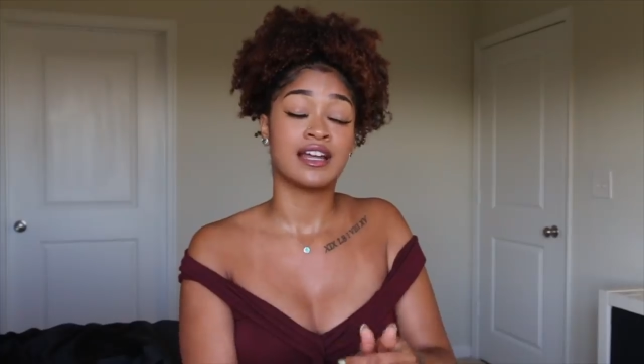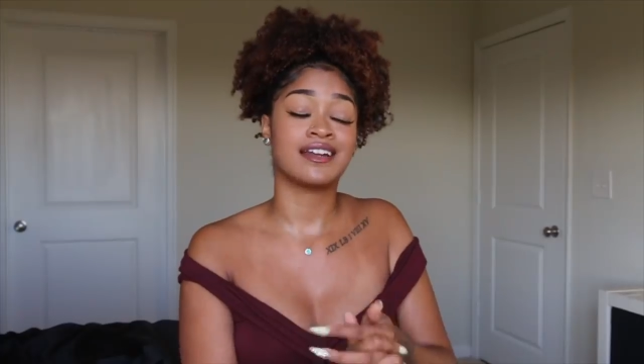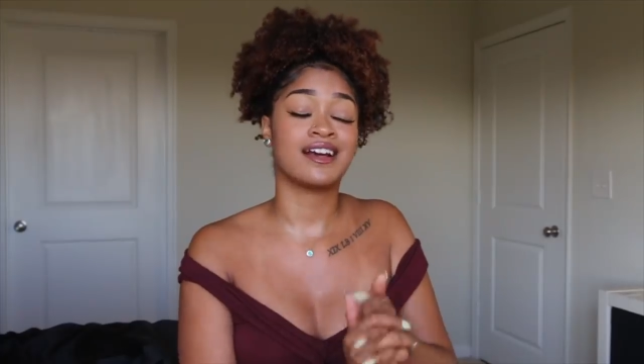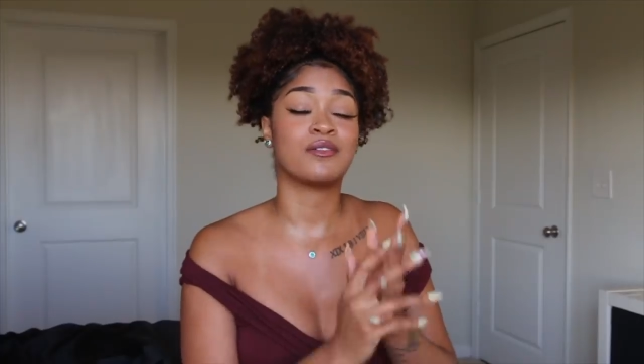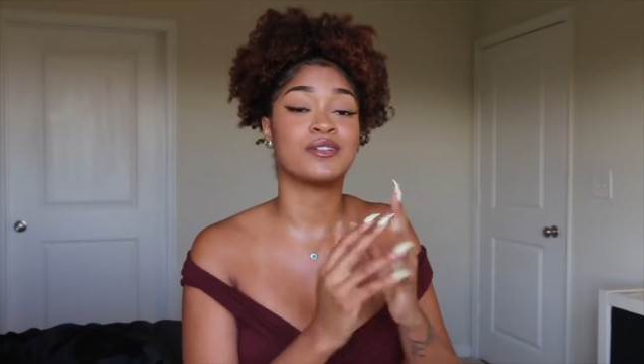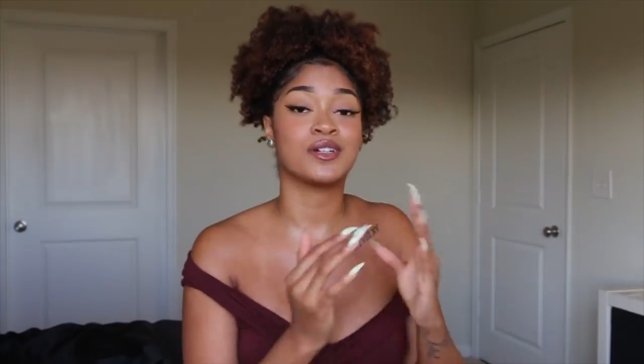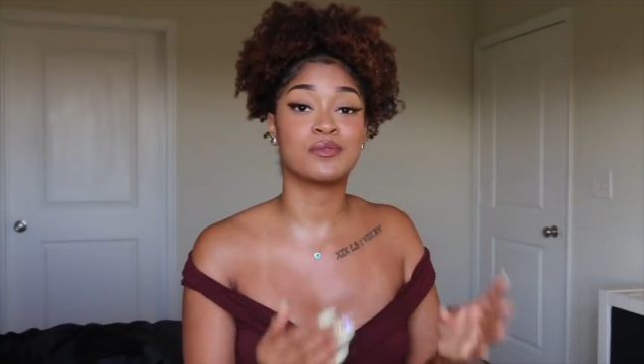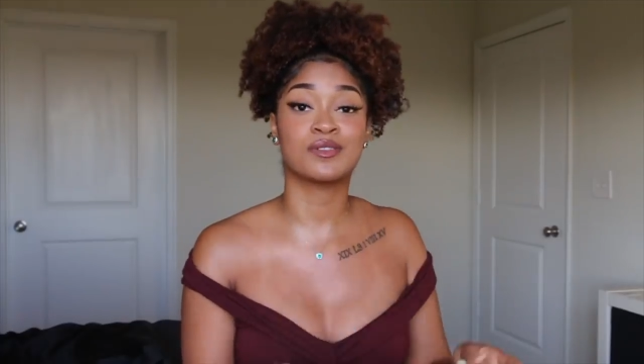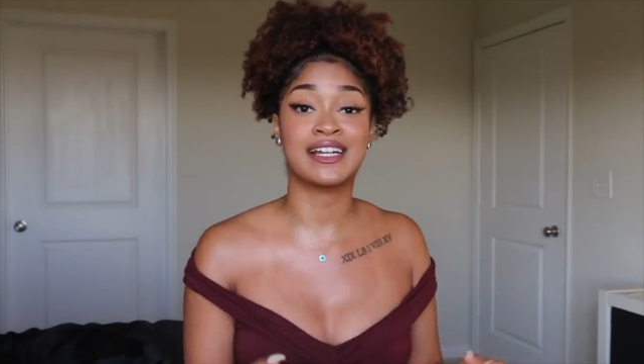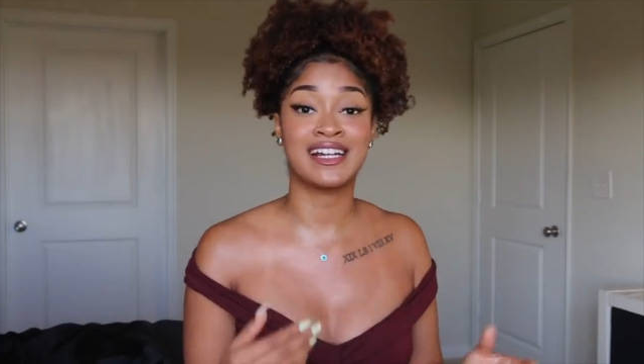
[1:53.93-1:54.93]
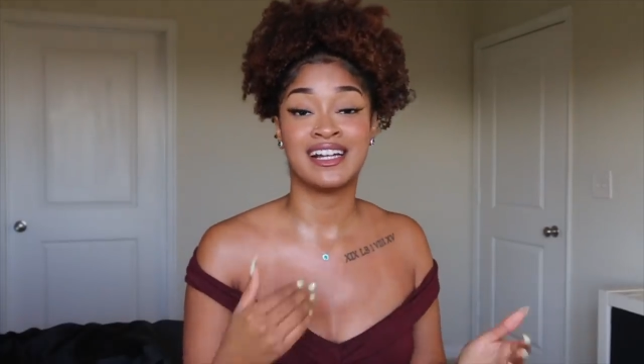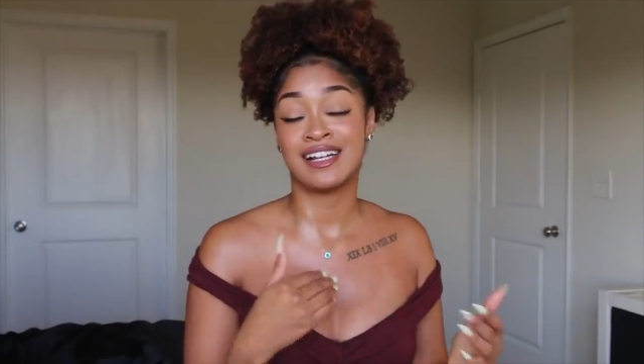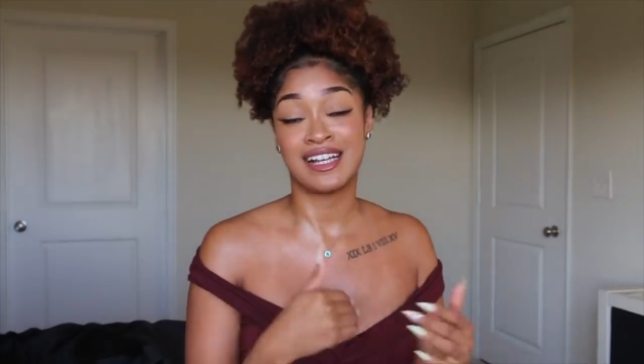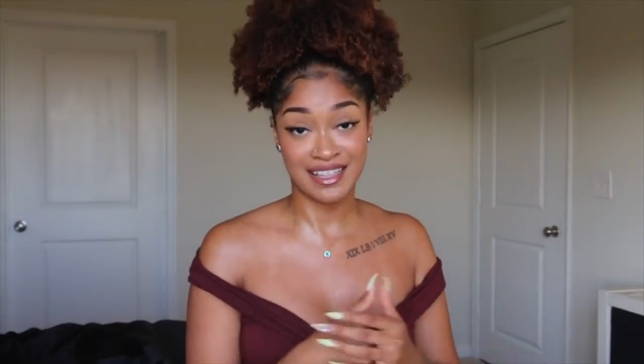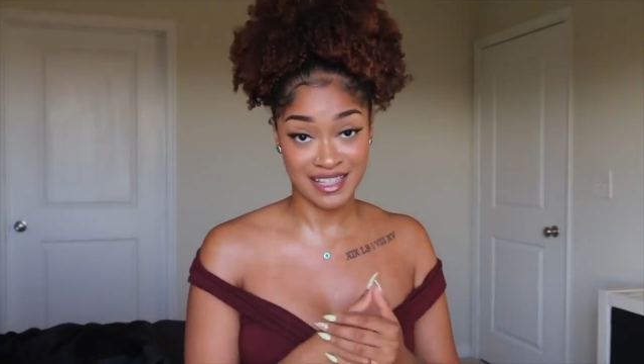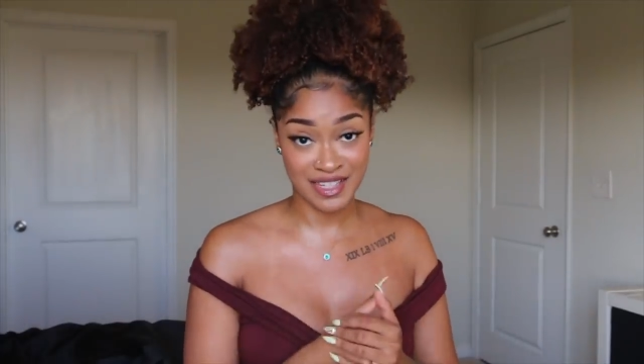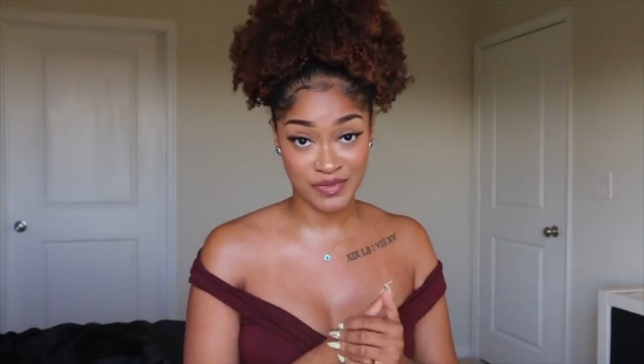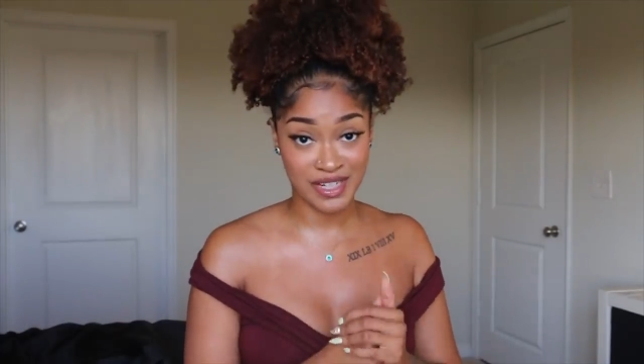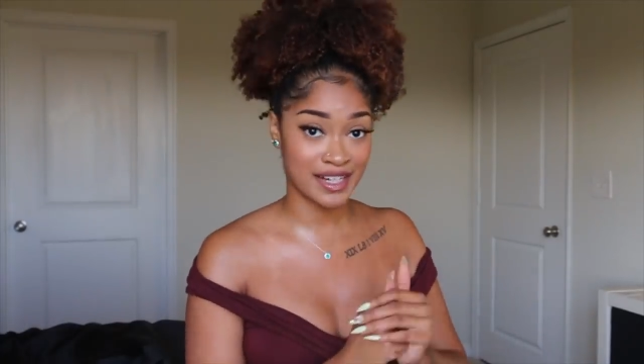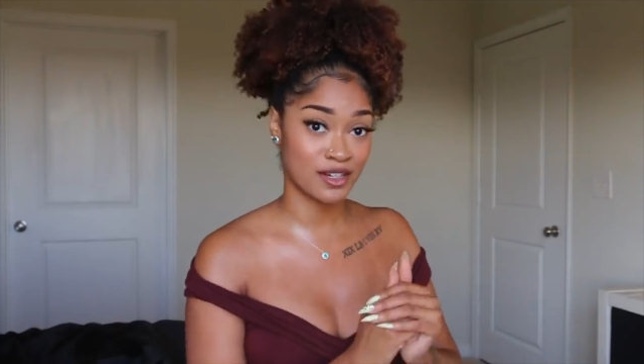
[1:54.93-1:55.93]
Now feel free in this
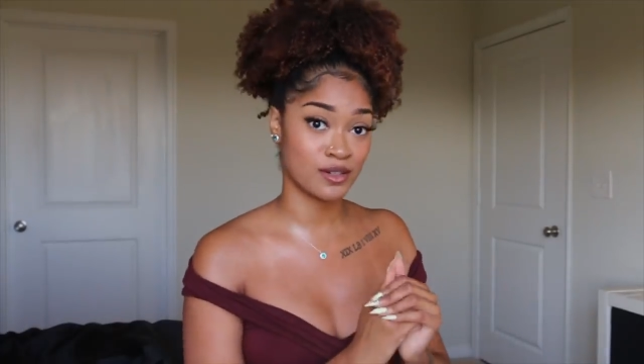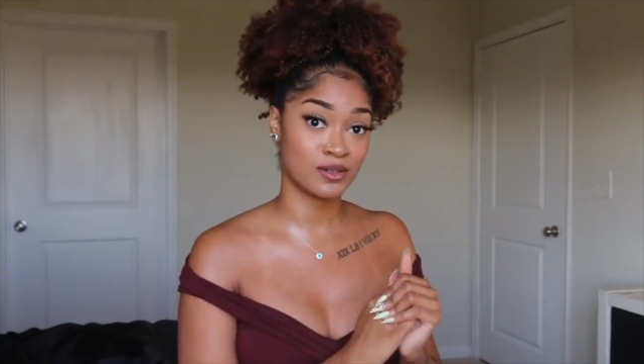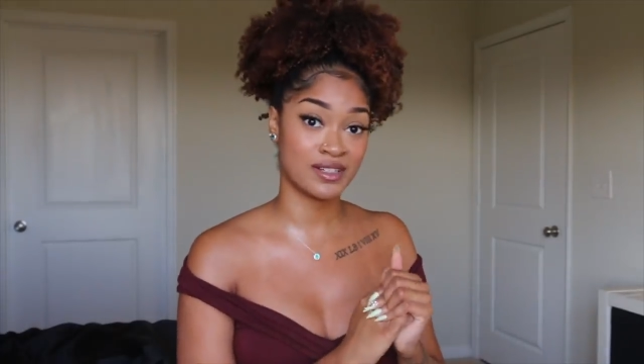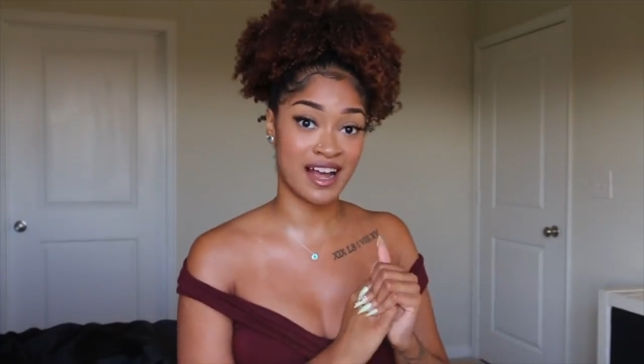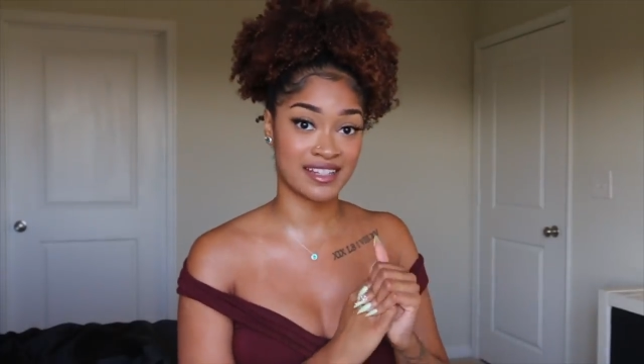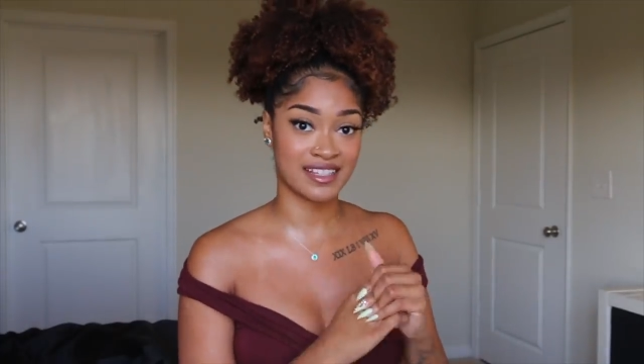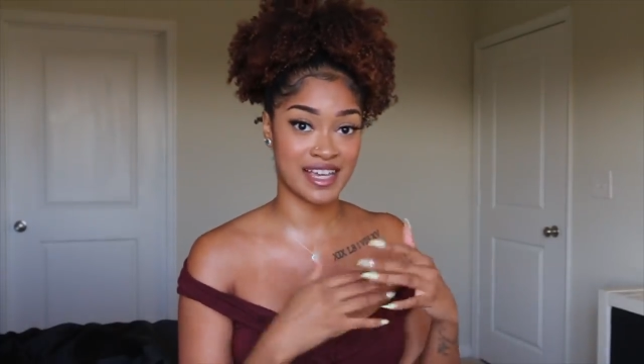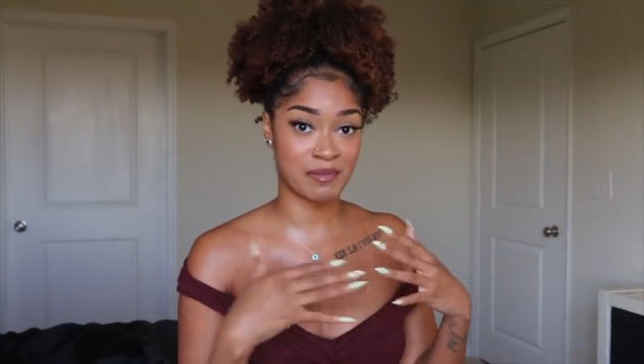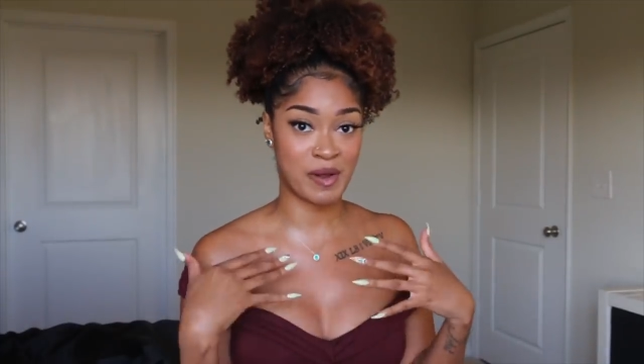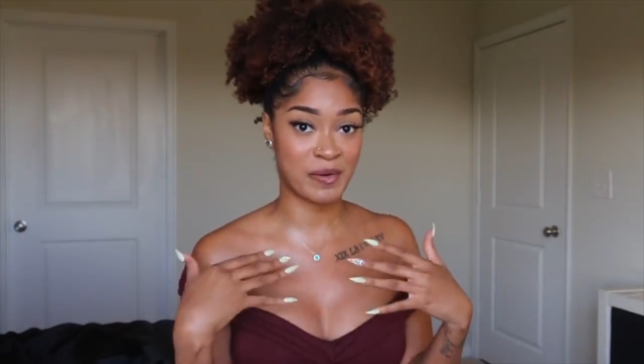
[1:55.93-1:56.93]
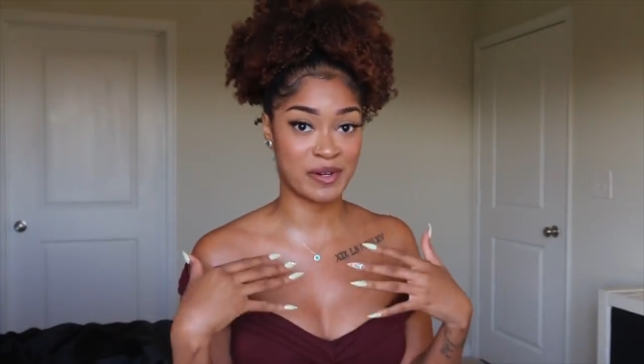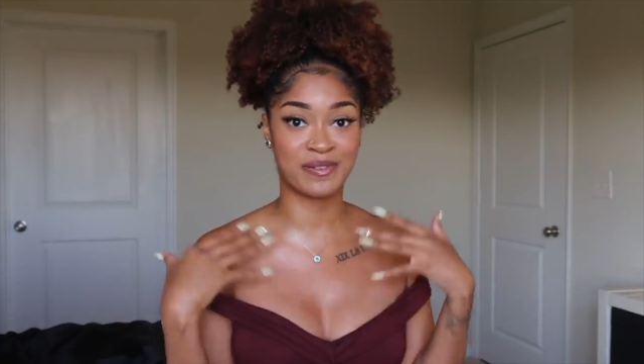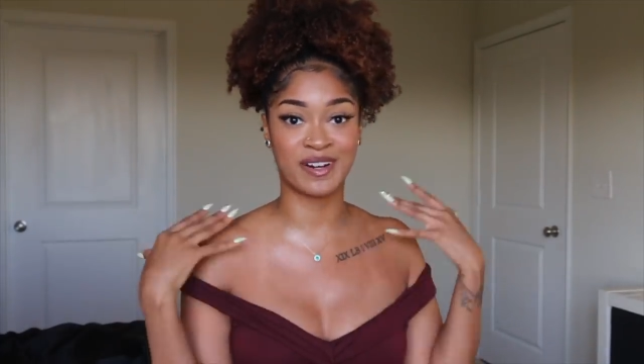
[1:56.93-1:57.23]
video not to take my word